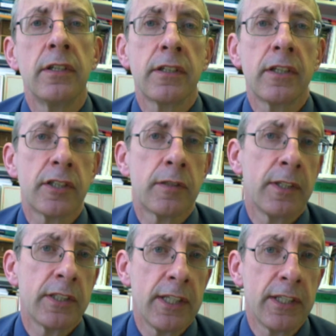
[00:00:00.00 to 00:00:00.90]
under customary
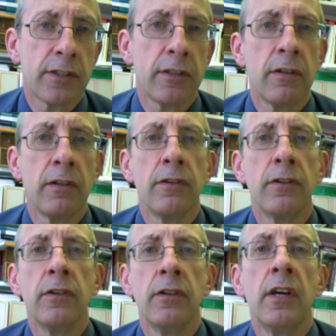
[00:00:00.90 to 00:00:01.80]
international
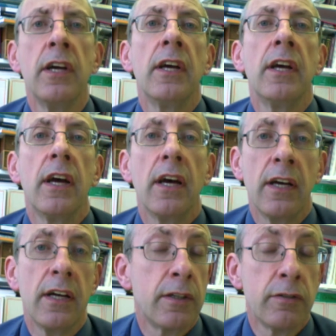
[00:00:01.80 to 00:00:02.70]
law
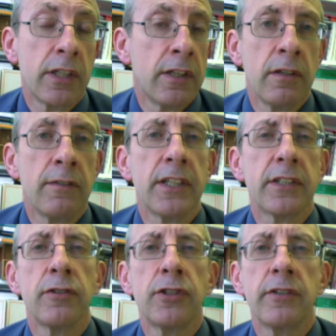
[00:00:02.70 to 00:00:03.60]
using
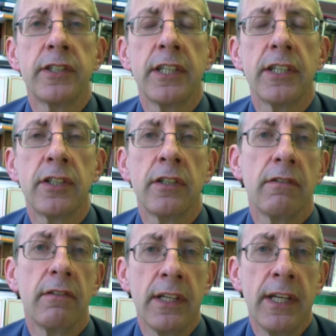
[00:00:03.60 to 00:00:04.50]
universal jurisdiction
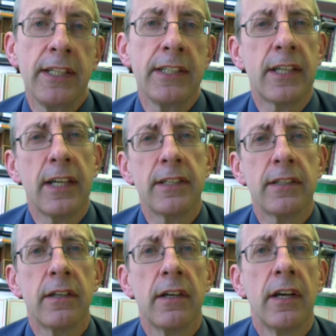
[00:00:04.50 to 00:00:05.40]
in any state.
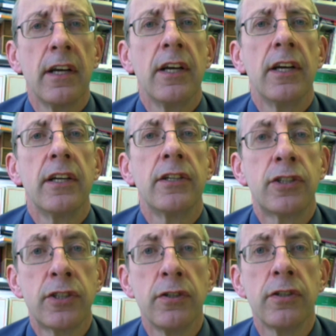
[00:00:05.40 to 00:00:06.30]

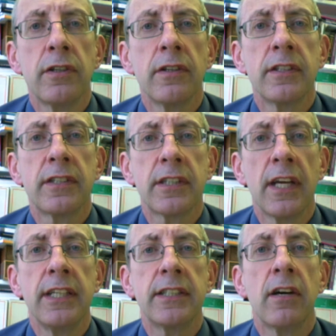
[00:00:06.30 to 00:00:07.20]
Should the
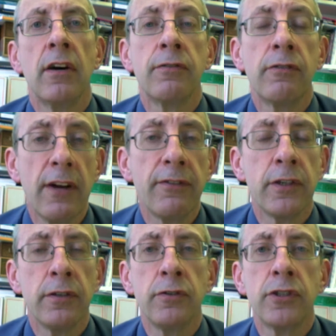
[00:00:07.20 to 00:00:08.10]
state of
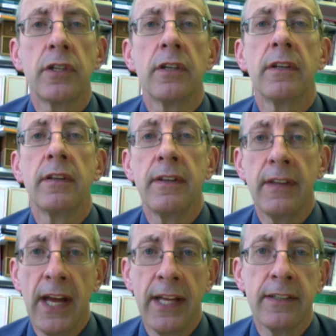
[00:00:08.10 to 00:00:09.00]
refuge
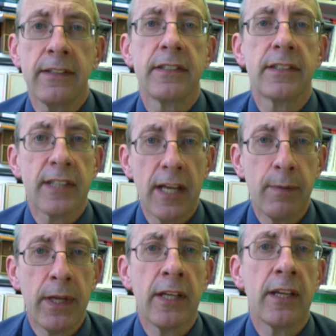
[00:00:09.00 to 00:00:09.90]
then step
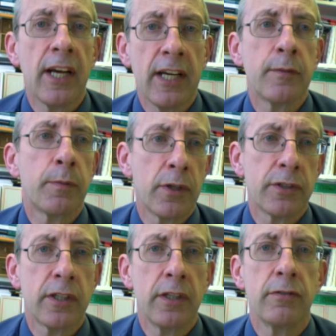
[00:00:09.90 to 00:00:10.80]
in and
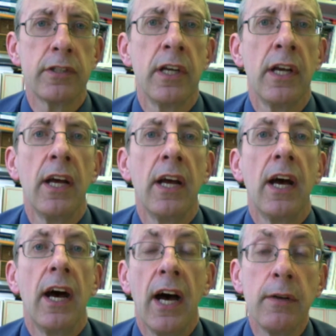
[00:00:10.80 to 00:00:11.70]
prosecute?
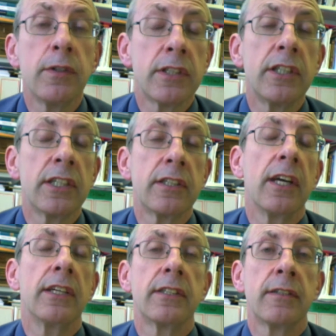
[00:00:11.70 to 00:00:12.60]
I would suggest
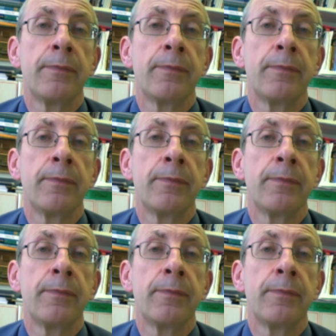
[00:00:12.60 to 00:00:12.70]
yes.